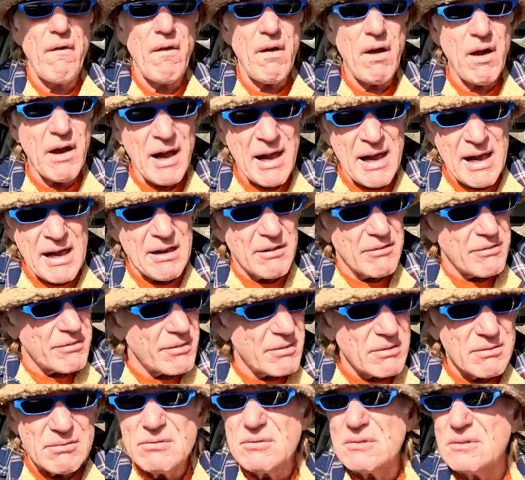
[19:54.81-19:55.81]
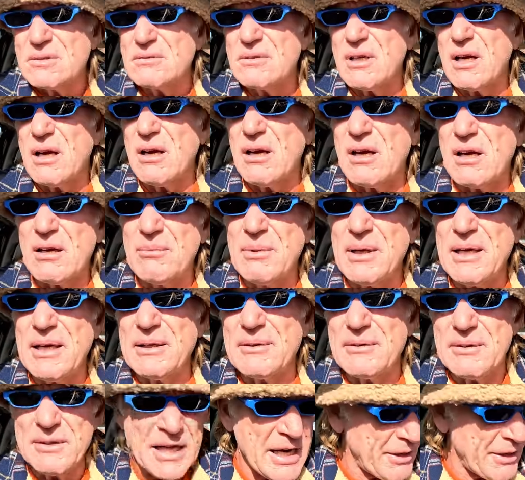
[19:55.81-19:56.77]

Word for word: I have. Oh man,